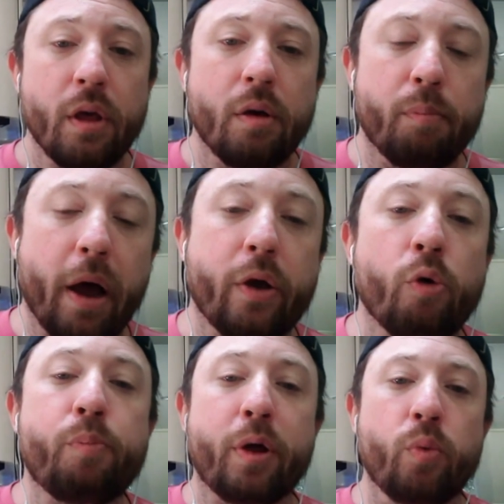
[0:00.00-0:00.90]
Michael
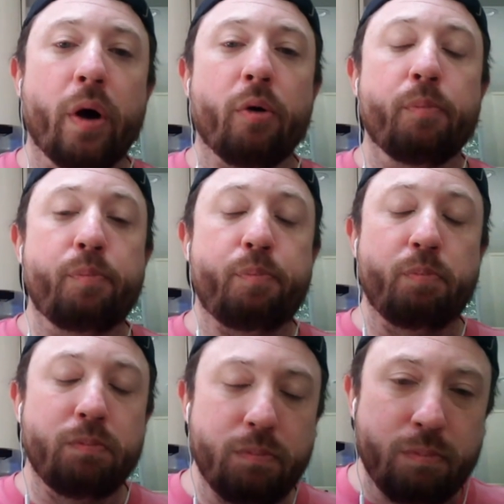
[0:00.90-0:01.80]
Bidwill,
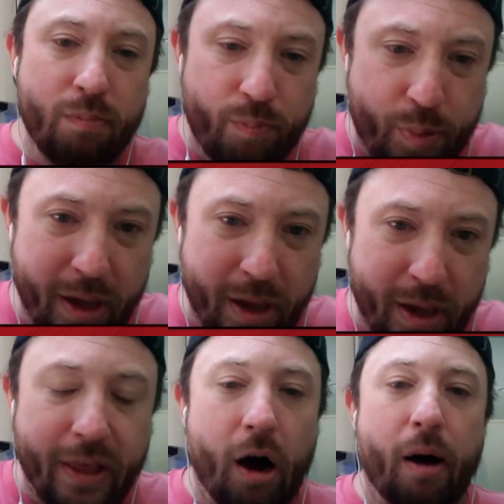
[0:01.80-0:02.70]
being
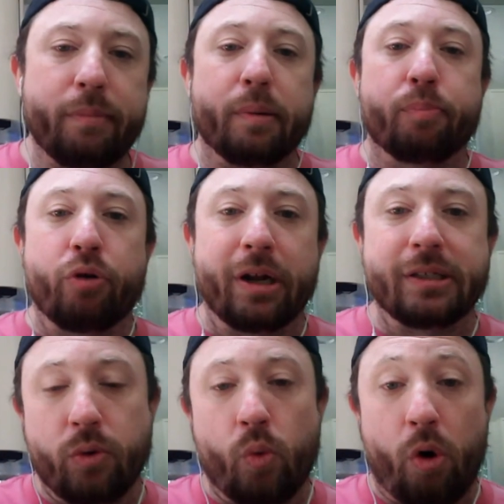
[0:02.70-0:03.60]
the
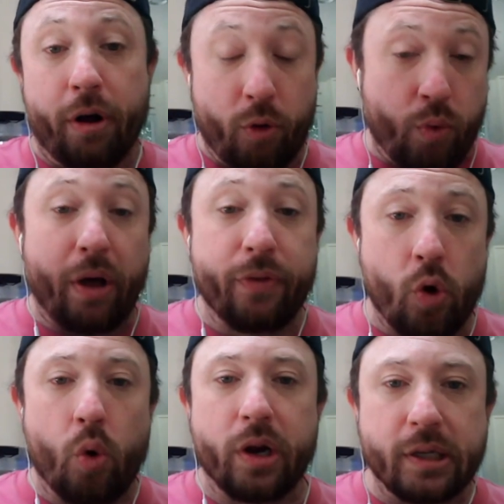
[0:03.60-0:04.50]
omnipresent one around the
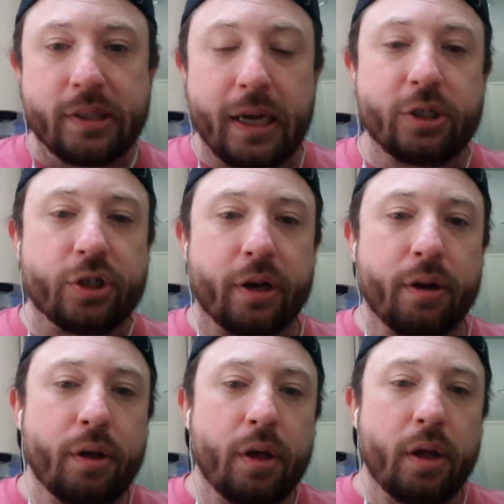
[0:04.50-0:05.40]
organization,
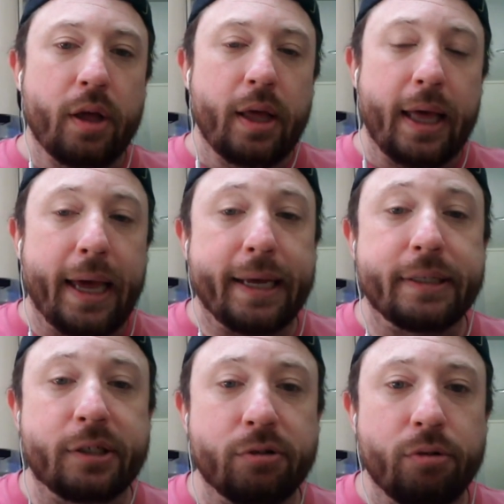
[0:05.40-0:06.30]

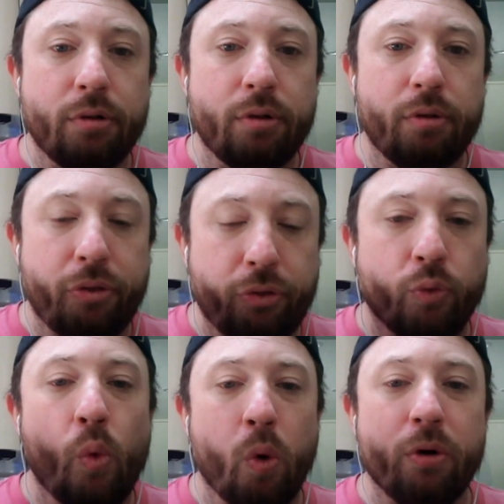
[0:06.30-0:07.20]
has
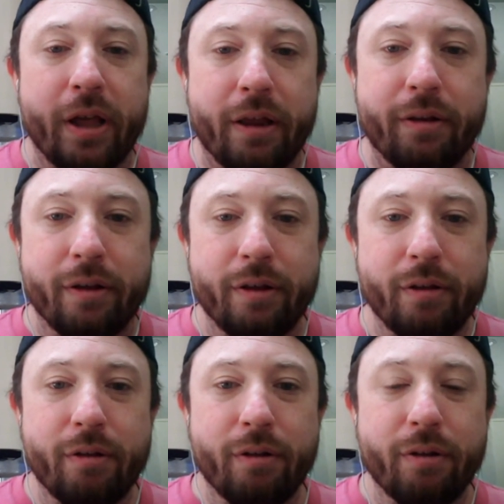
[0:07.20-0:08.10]
thwarted
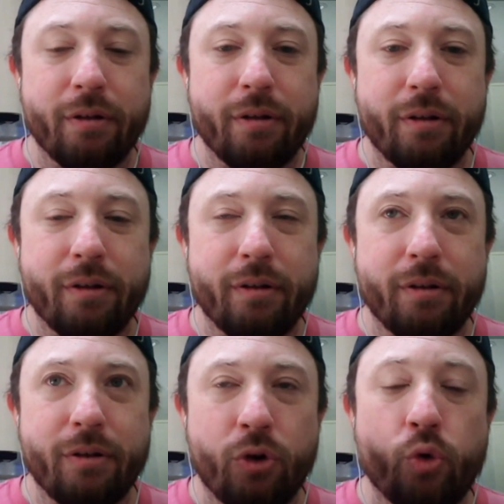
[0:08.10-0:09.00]

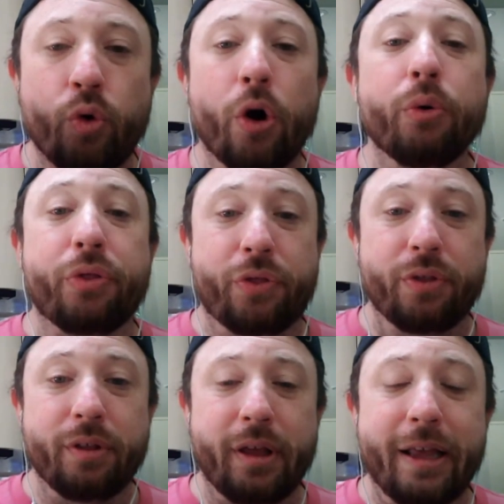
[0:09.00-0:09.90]
growth
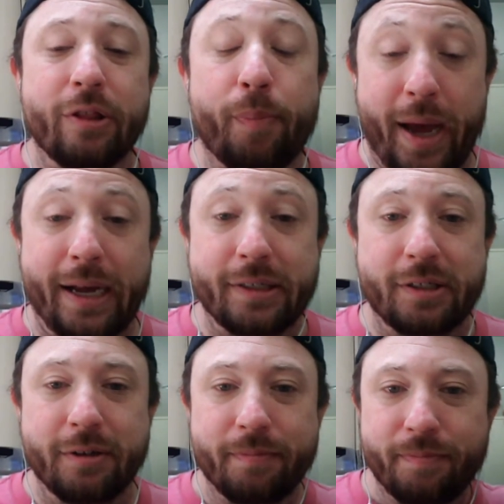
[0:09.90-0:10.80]
in the
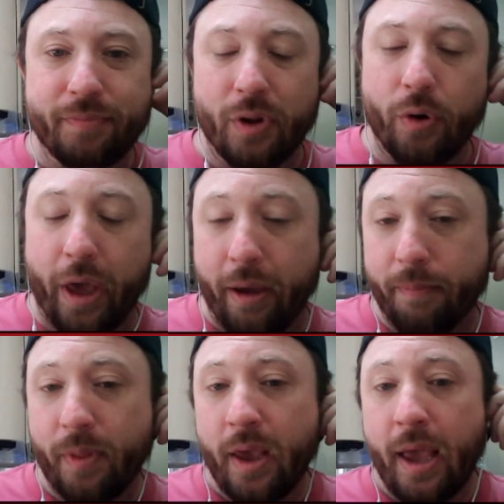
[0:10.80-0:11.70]
past,
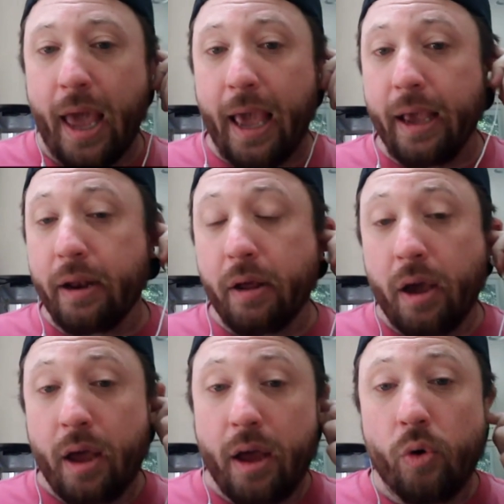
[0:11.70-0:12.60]
okay? And
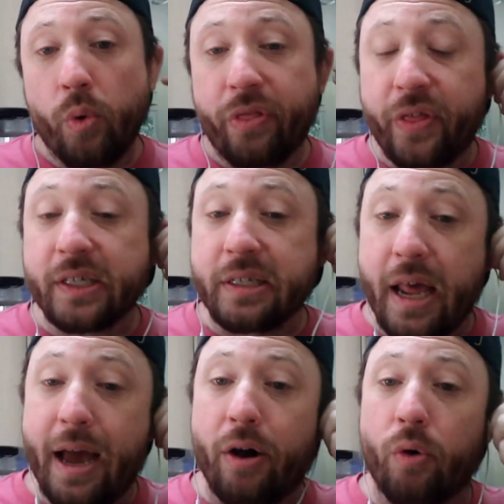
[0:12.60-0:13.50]
with this
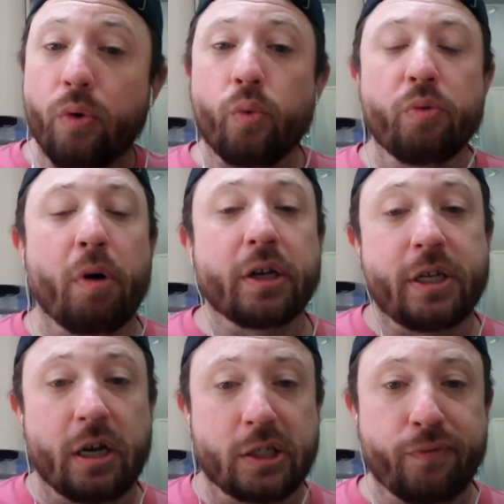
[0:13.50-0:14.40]
now, with Monty
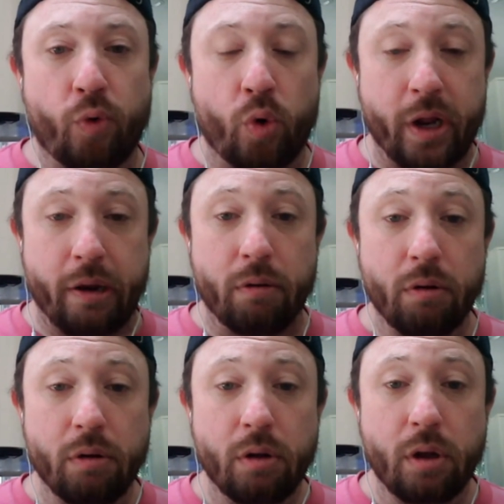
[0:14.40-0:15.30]
Osifort in,
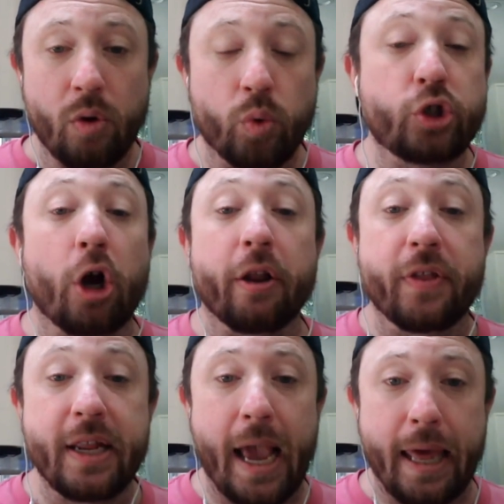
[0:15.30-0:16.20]
with
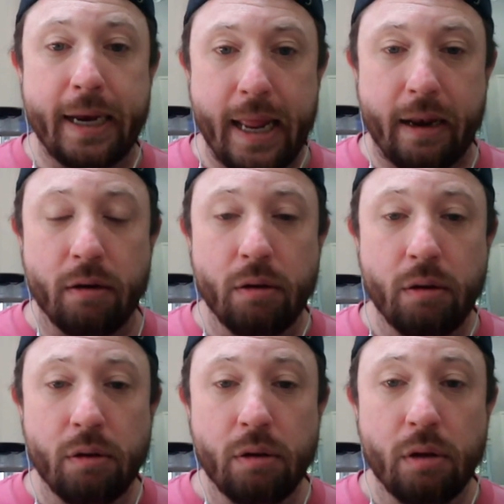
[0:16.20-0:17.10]
Jonathan Gannon in,
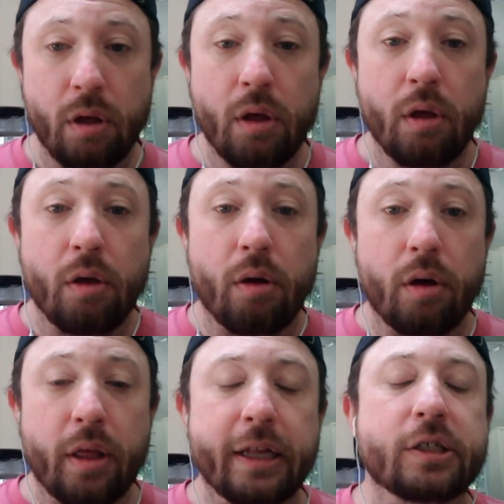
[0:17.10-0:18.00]

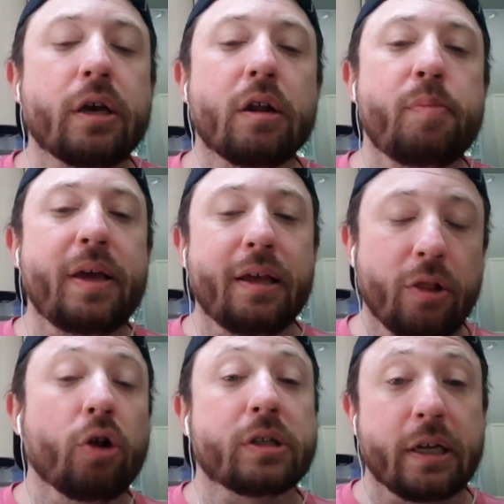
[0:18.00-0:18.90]
It
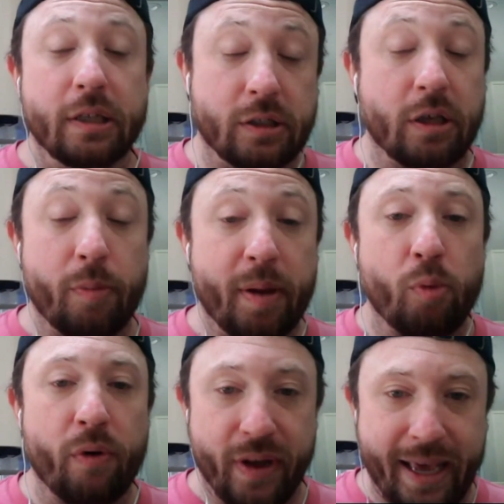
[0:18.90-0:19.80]
looks like it's going to be
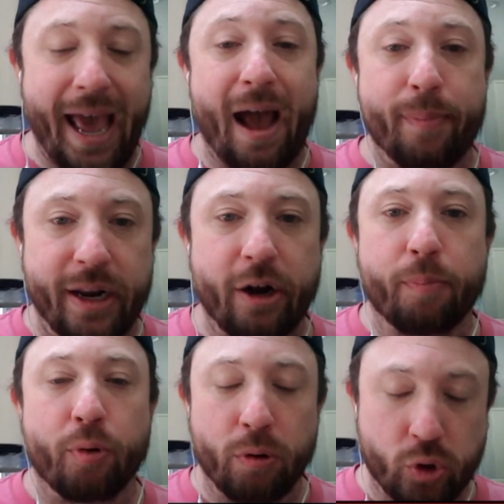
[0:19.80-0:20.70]
more of a cabinet
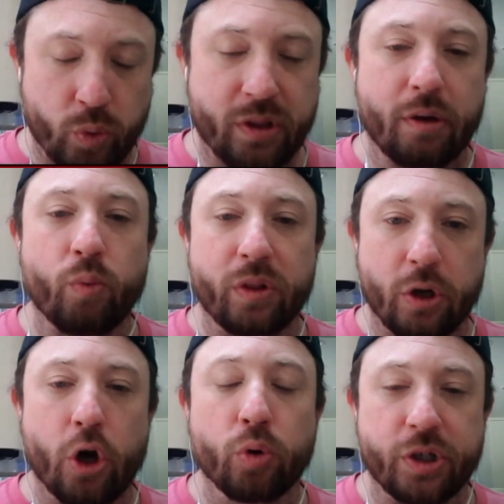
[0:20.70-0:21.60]
approach with the
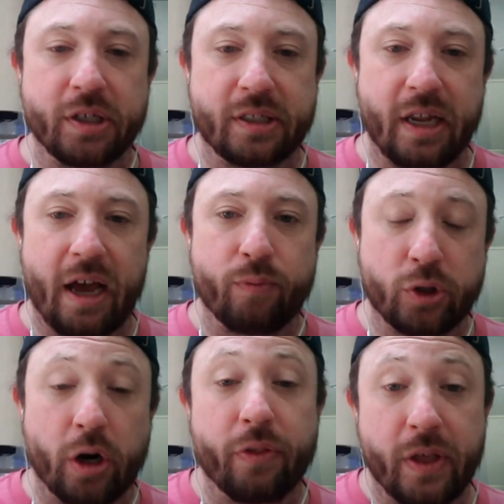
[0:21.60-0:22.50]
coaching staff, with
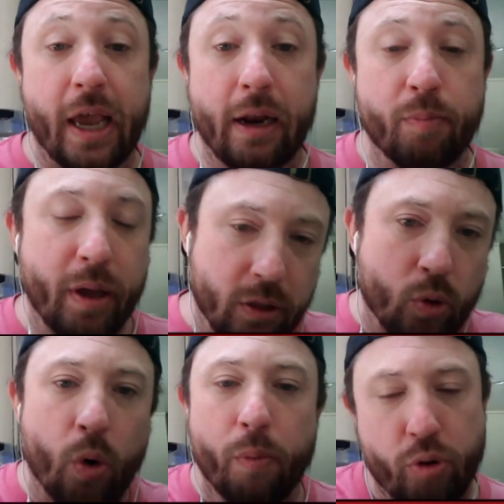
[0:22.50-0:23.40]
Jonathan Gannon being the
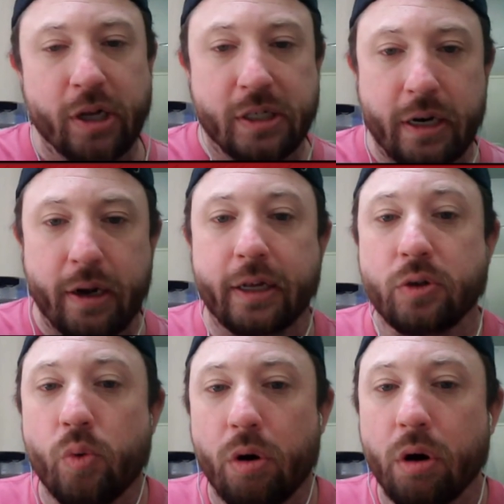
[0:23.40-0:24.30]
quote president, as
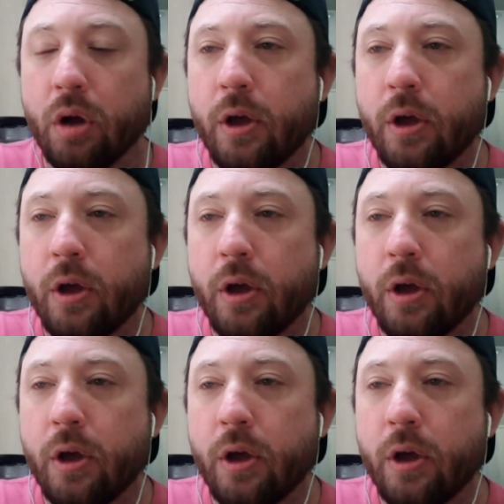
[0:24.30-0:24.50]
it were.